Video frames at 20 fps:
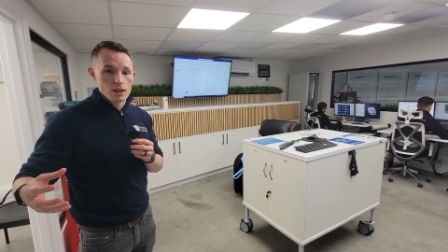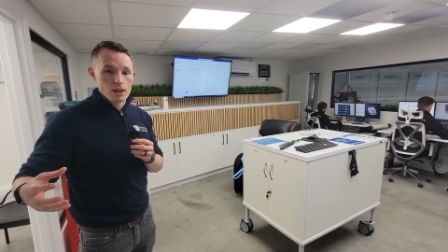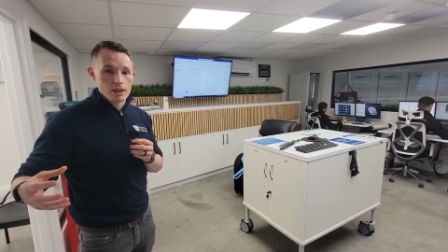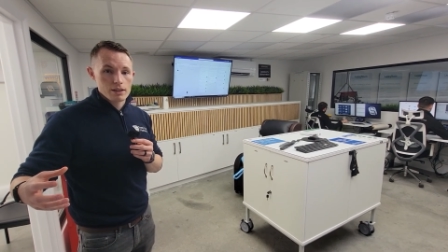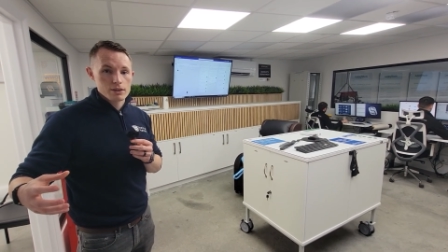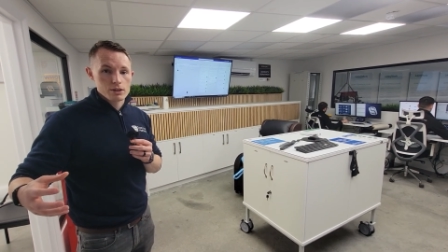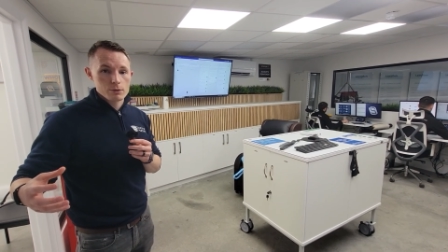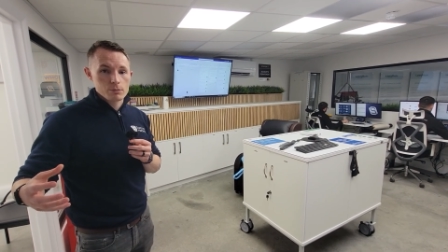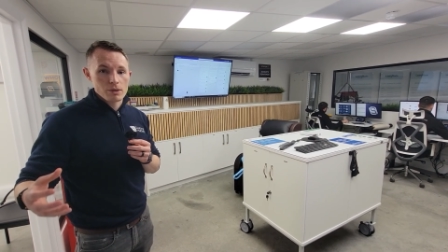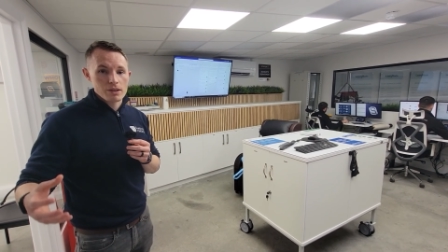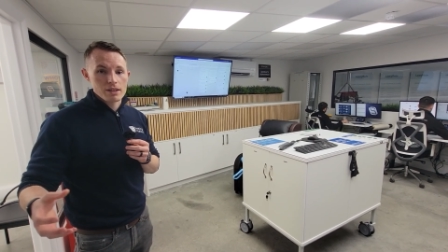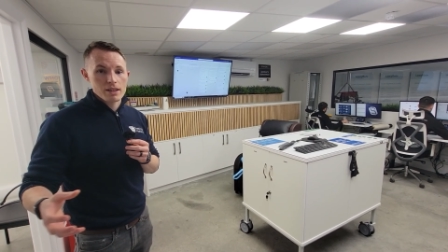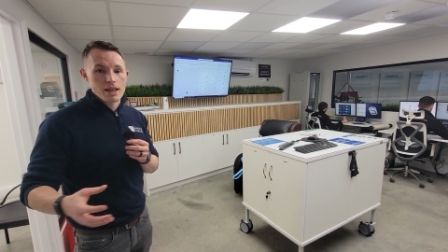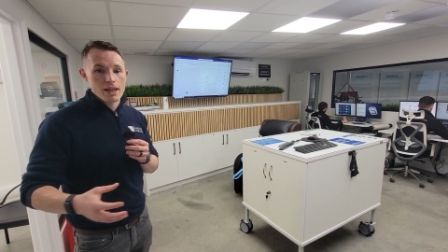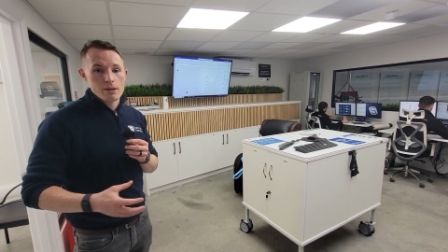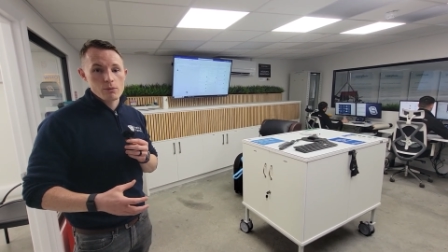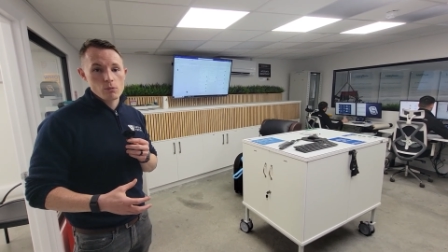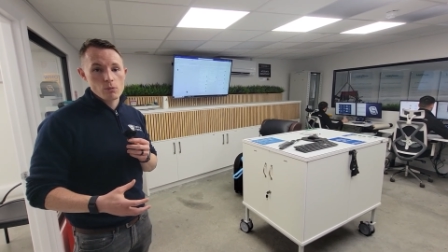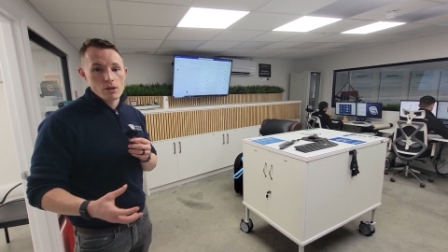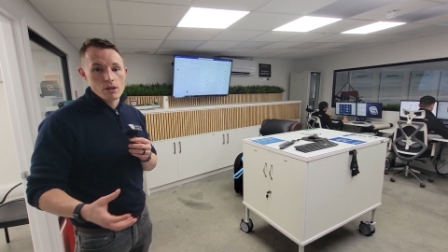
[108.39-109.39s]
and spent
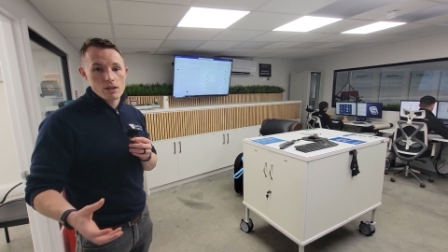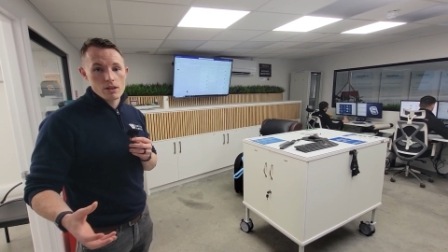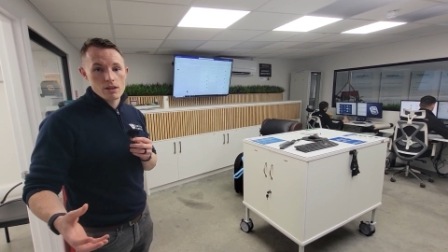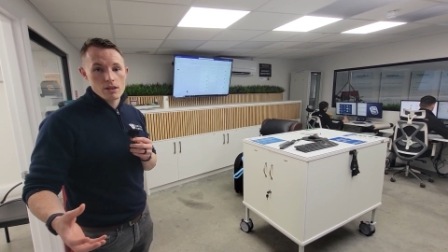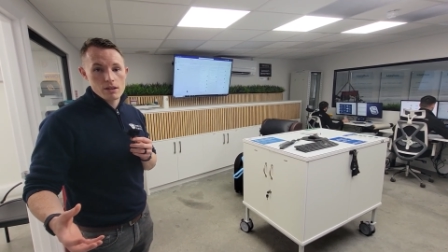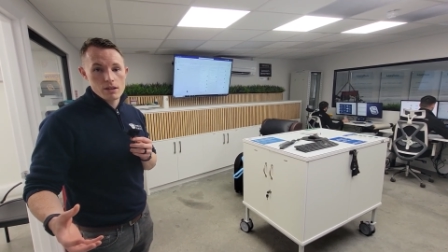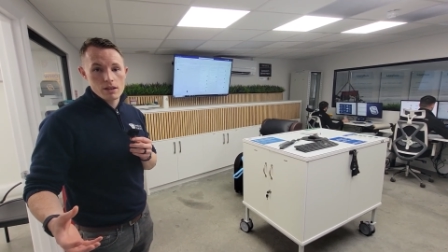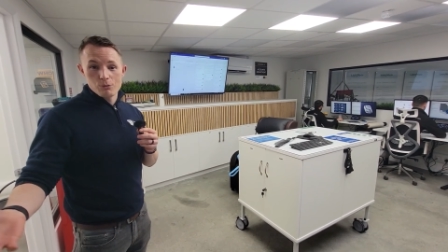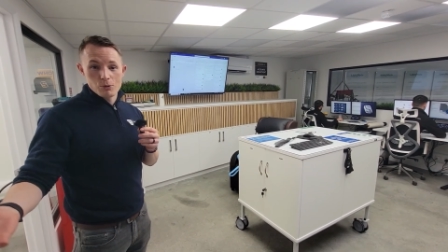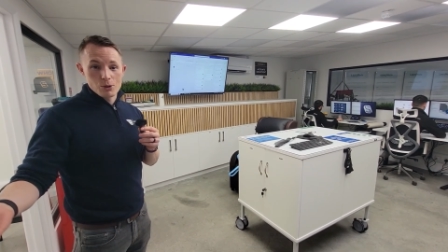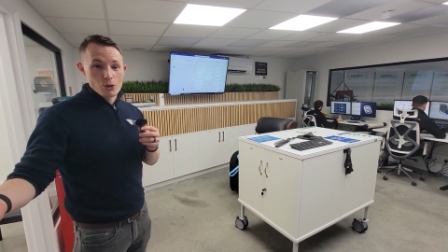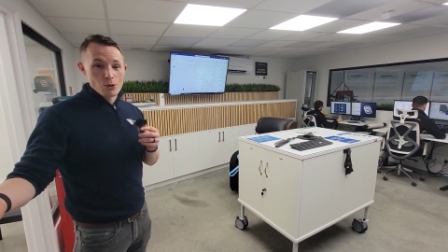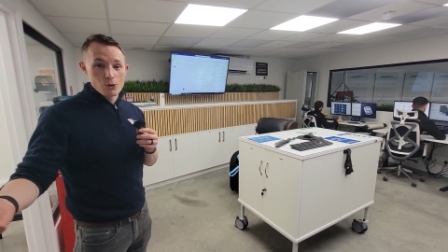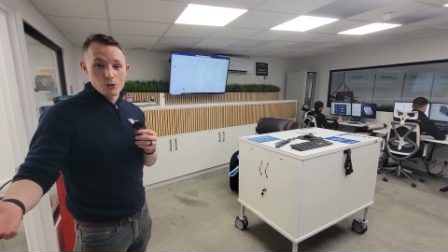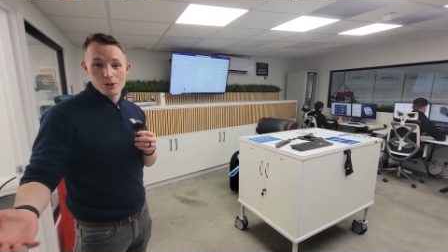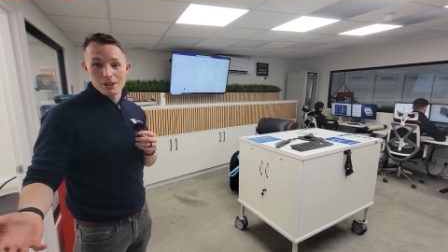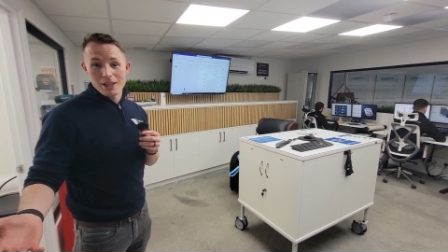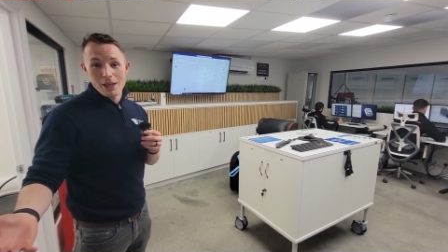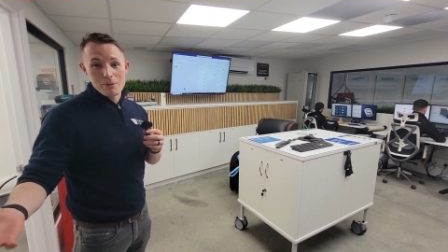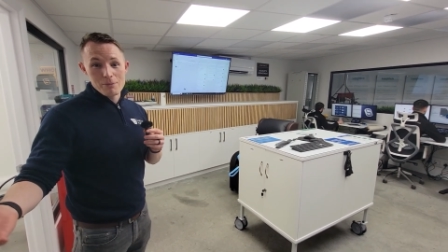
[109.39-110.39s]
time with we call
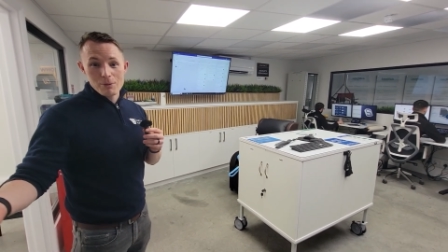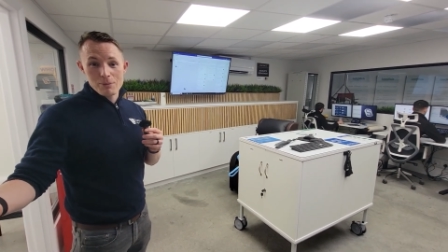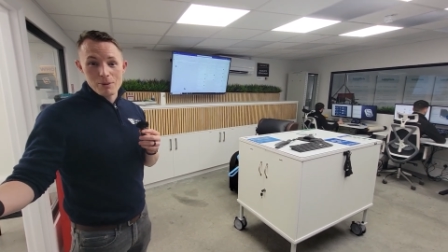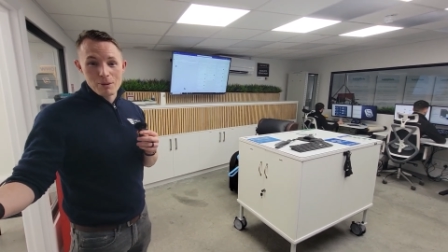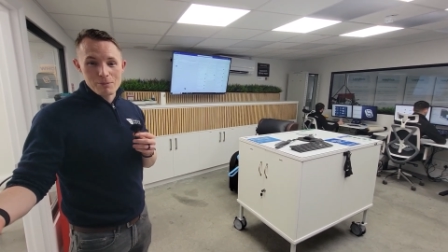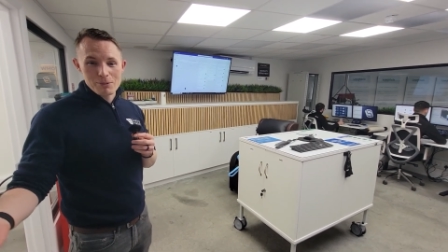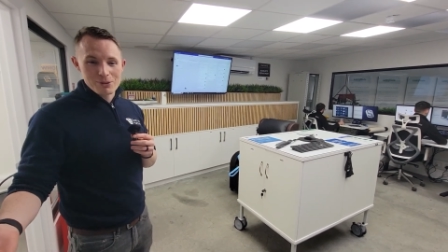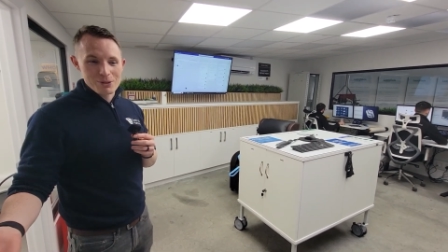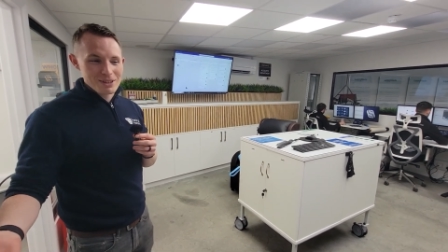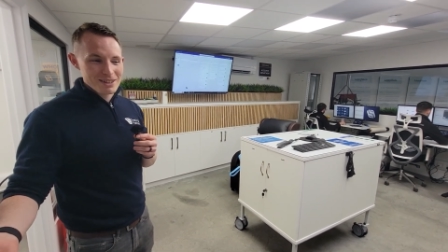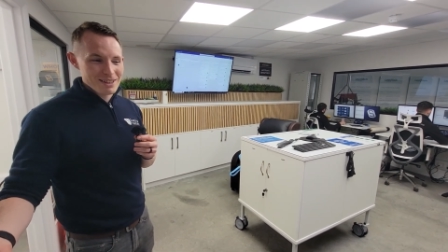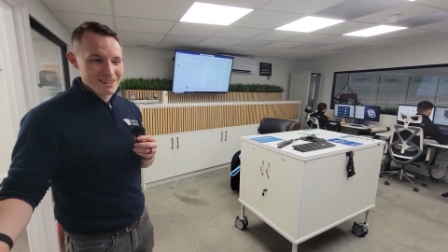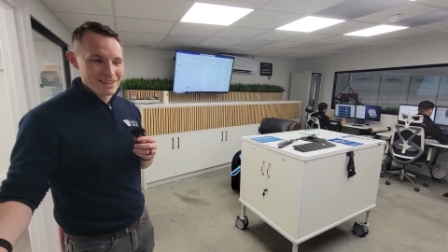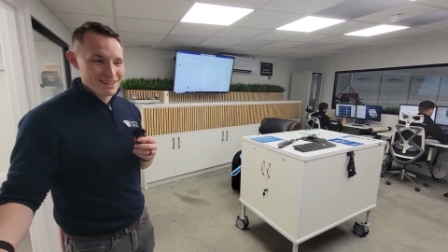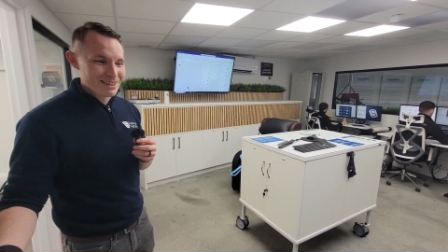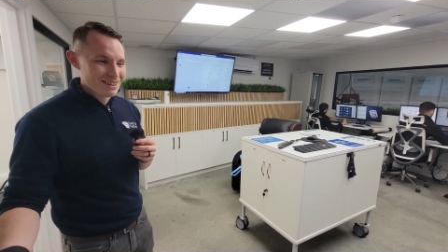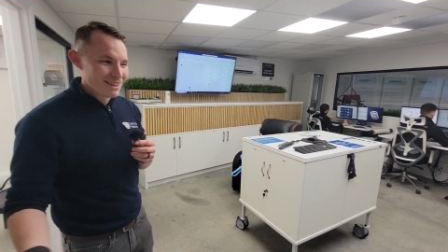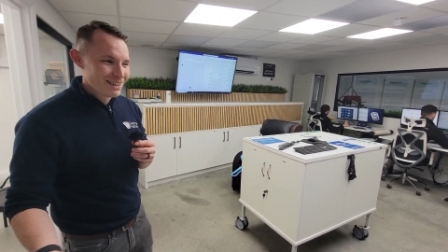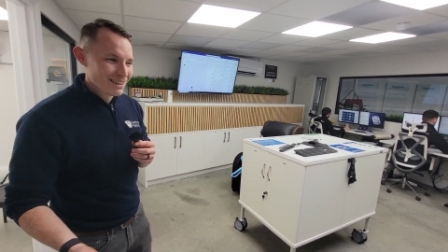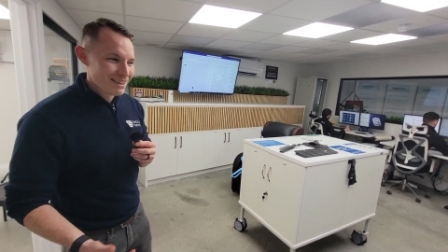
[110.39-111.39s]
the Gemba people, the,